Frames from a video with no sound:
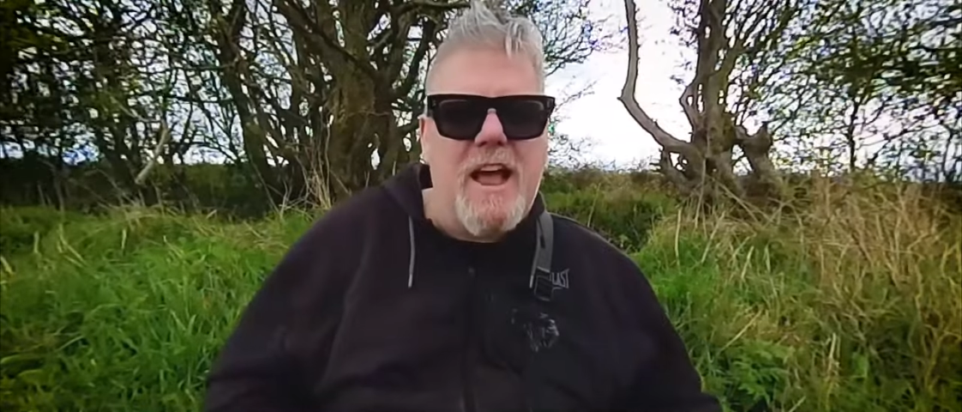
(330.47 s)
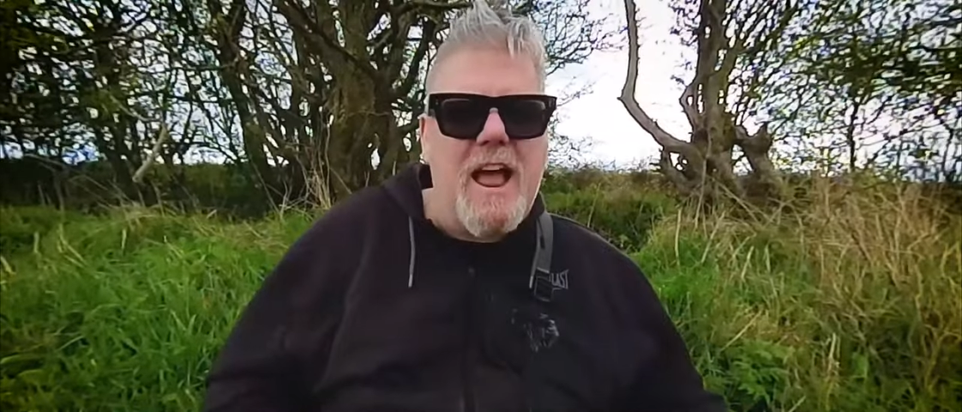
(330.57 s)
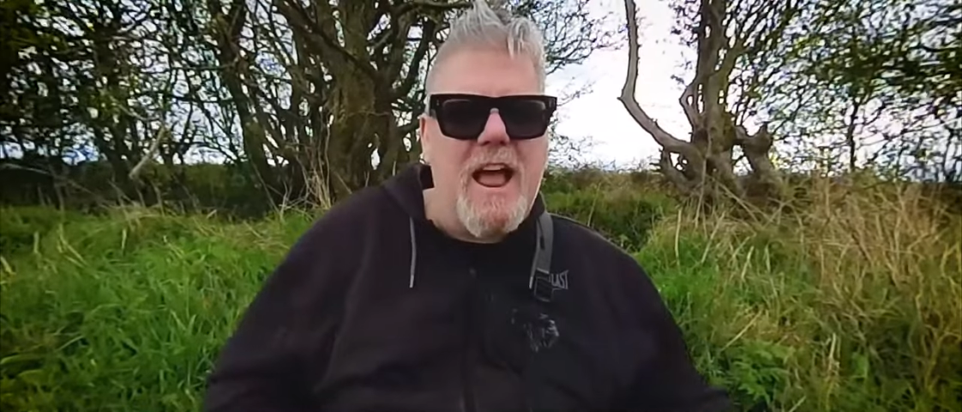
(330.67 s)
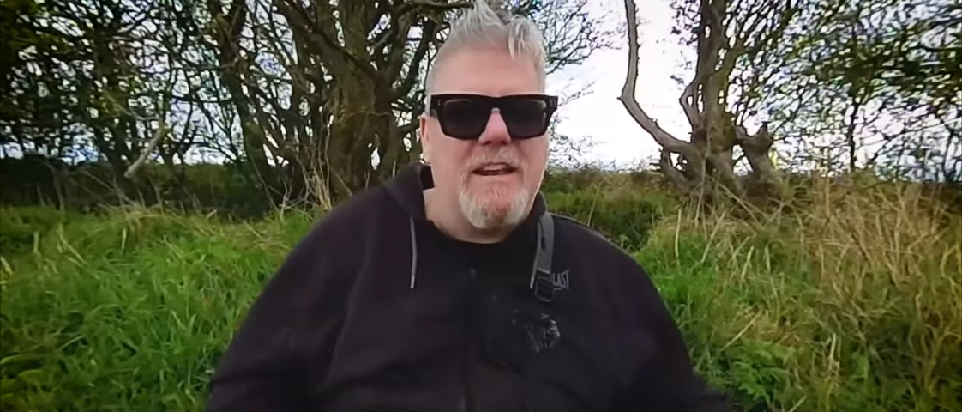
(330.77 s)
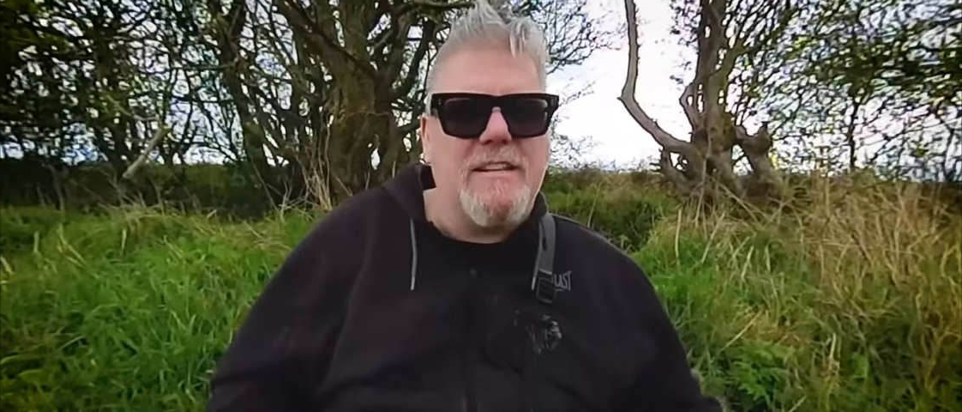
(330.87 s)

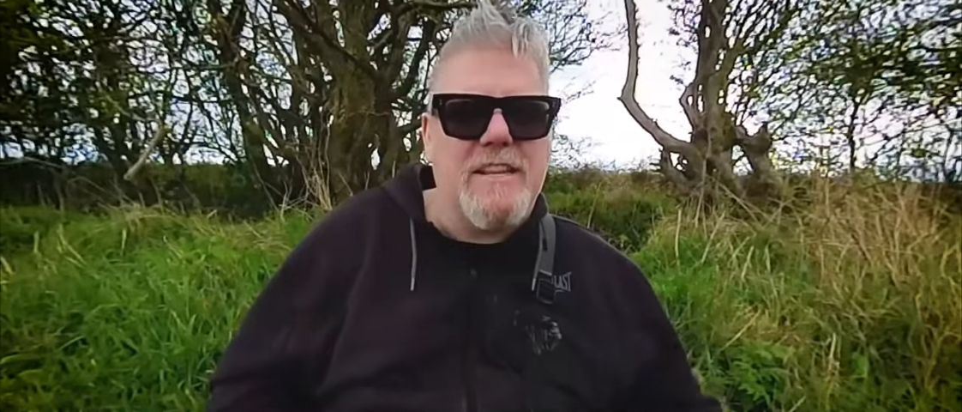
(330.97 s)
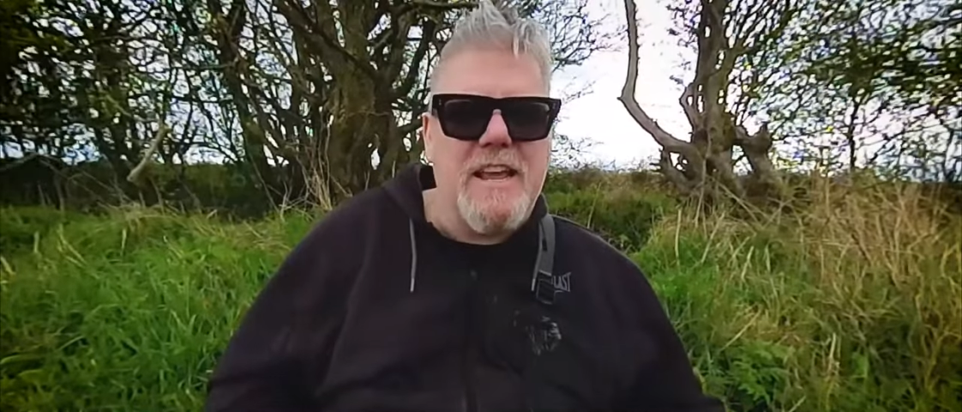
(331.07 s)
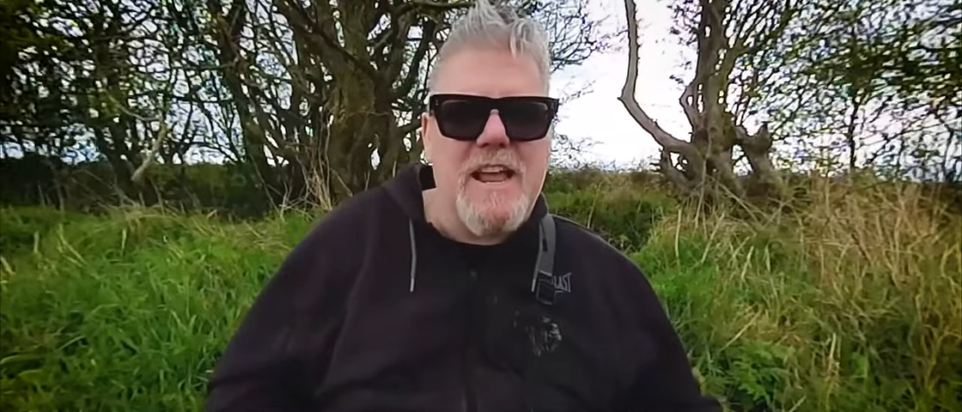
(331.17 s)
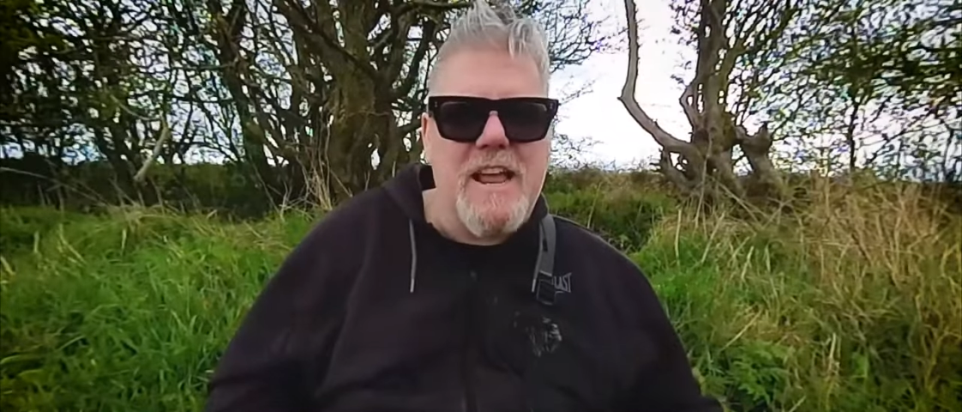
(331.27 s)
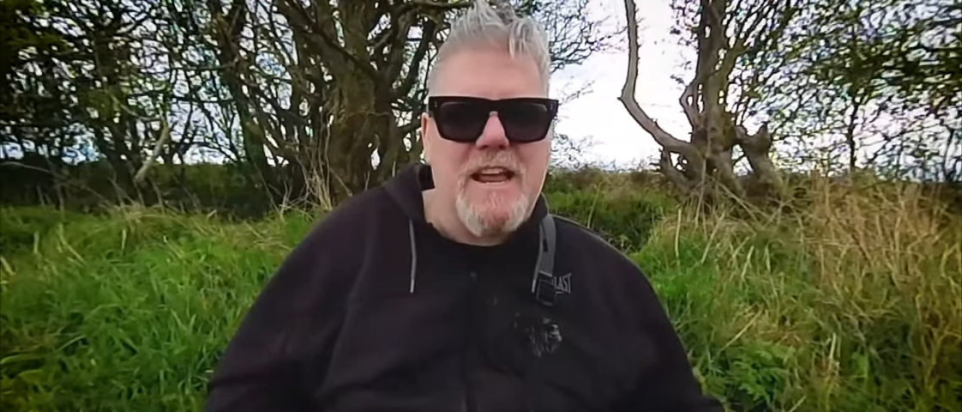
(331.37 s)
and
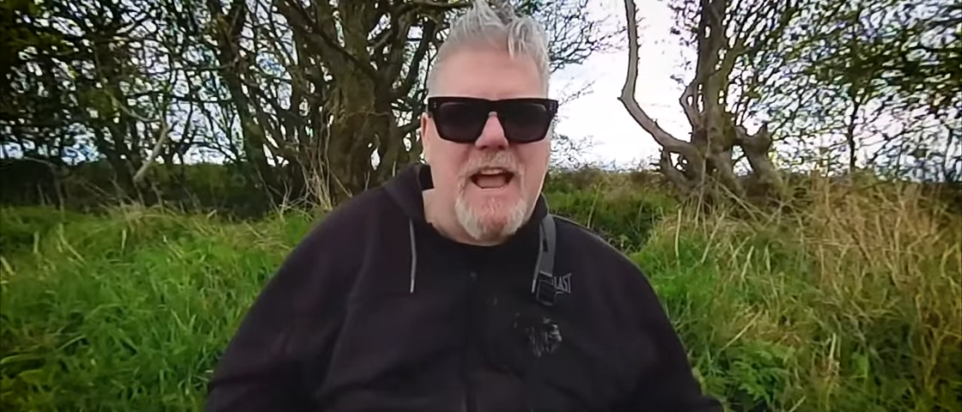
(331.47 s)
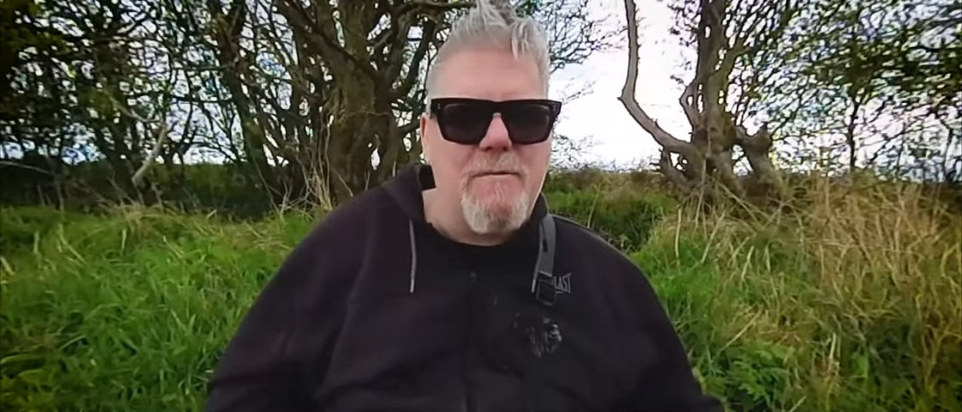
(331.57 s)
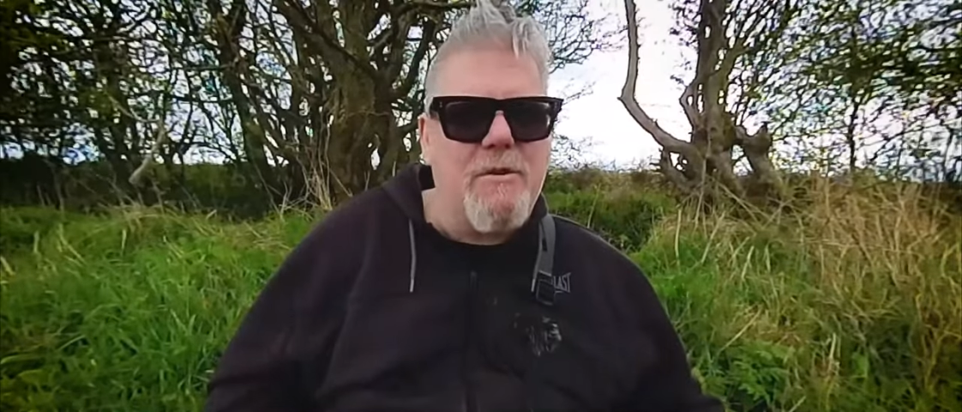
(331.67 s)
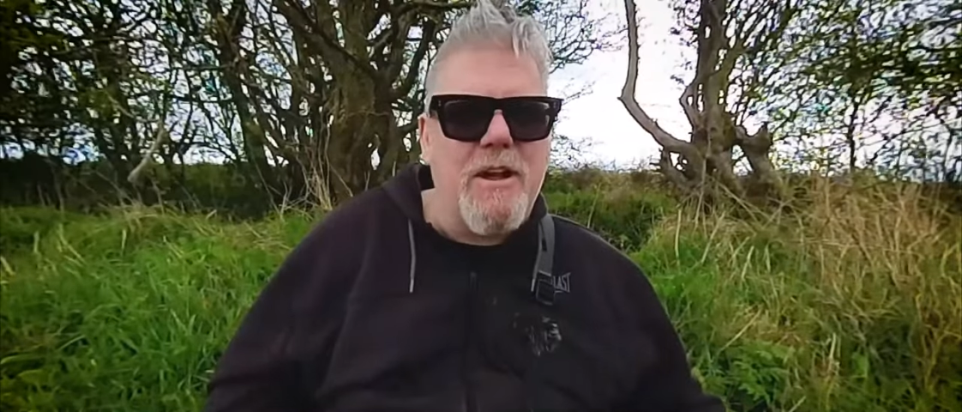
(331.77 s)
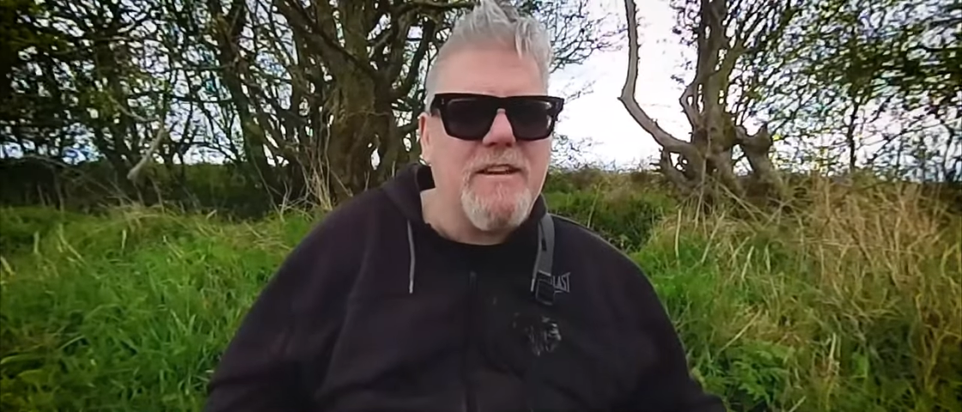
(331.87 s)

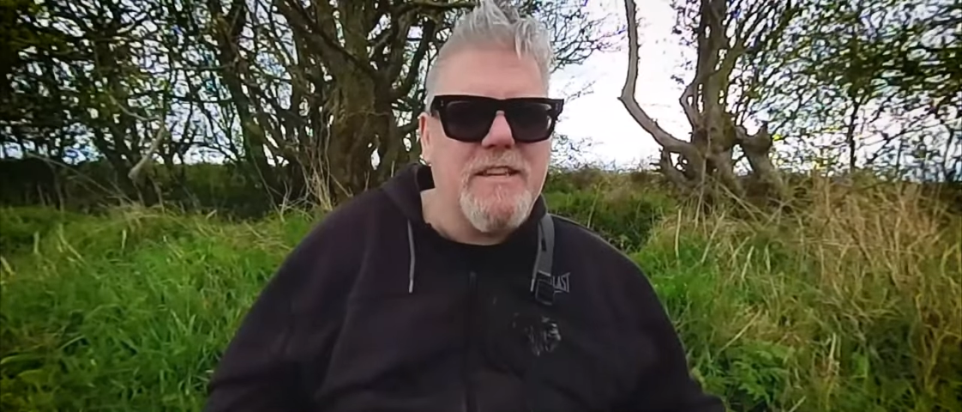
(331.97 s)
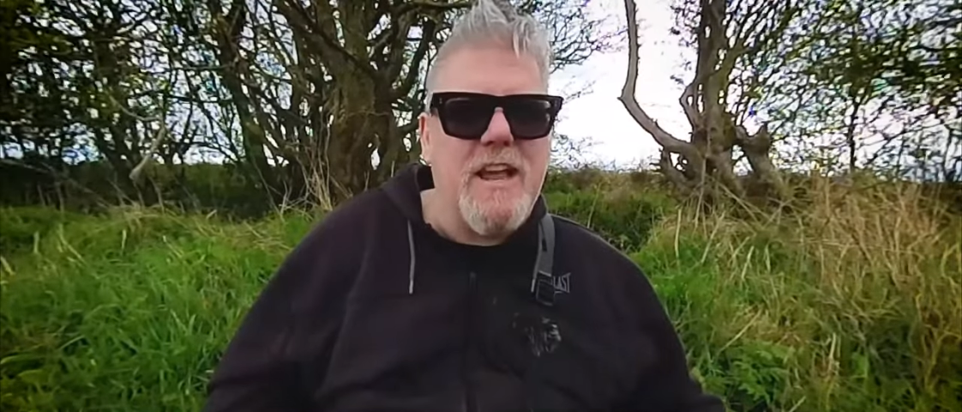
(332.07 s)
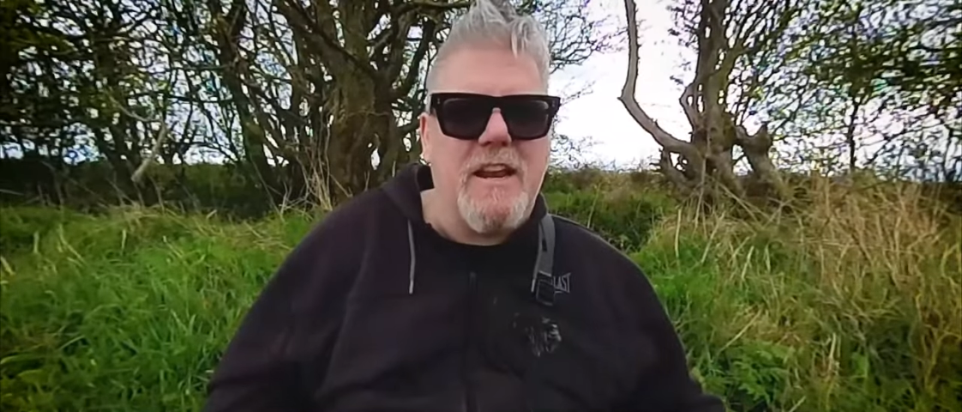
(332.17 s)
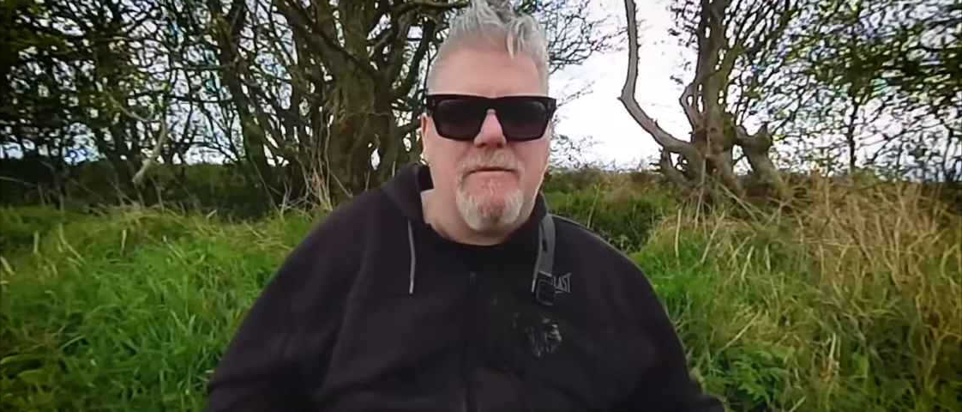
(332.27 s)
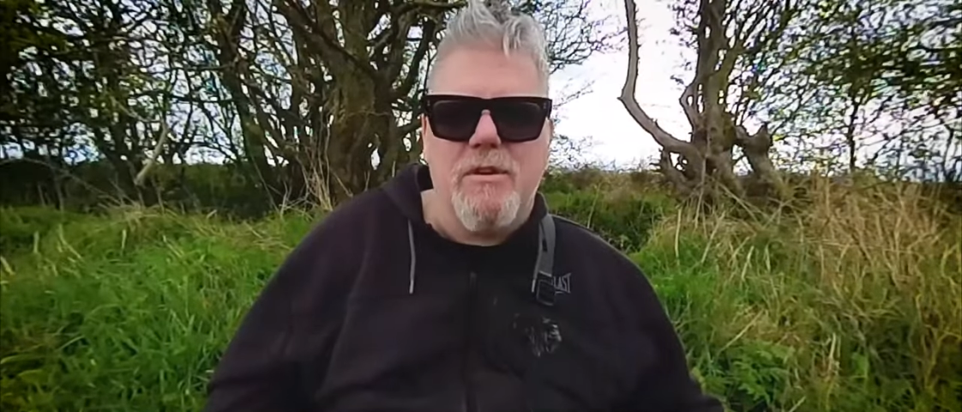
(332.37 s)
I'm quite excited.